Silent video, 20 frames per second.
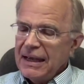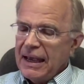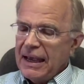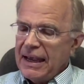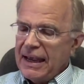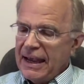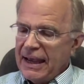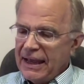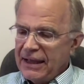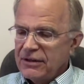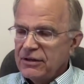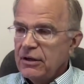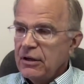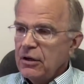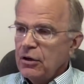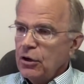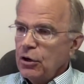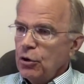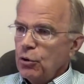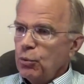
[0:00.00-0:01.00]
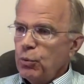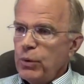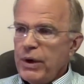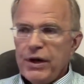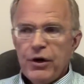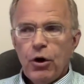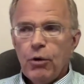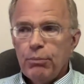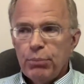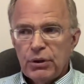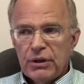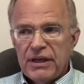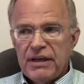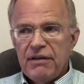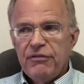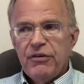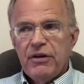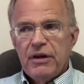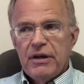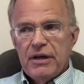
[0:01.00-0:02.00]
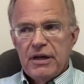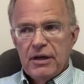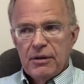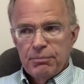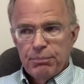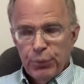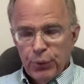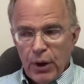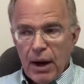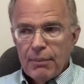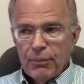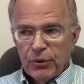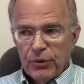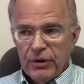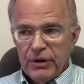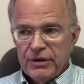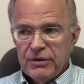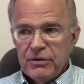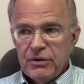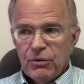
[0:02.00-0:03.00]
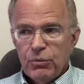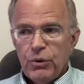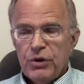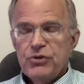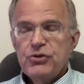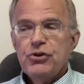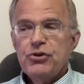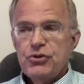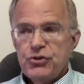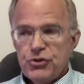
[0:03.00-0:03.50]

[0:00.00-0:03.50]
And we don't believe in Premarin, which is